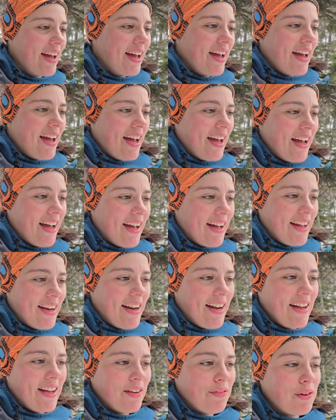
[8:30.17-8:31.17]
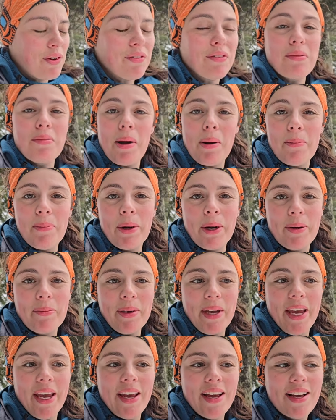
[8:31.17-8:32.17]
And if you remember
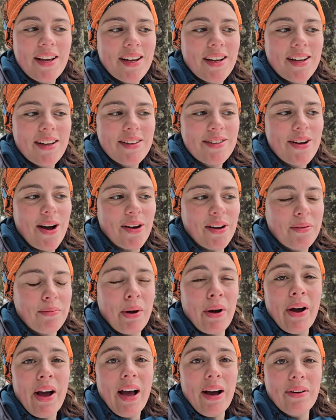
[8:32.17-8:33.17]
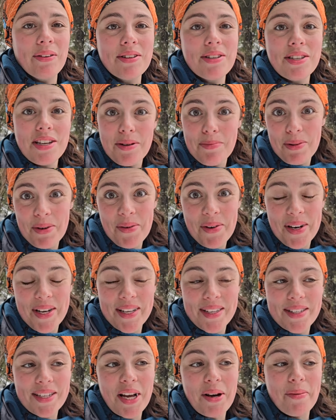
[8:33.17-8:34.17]
me talking about how steep it
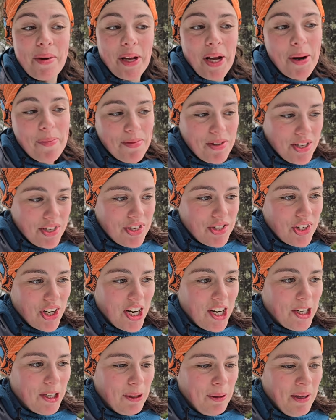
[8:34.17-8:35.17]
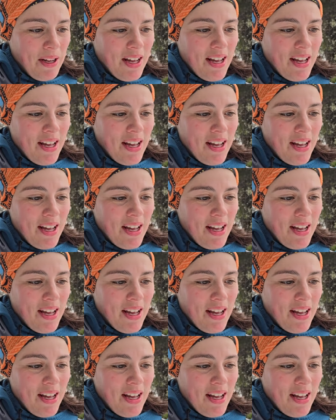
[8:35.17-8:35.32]
was coming up this trail,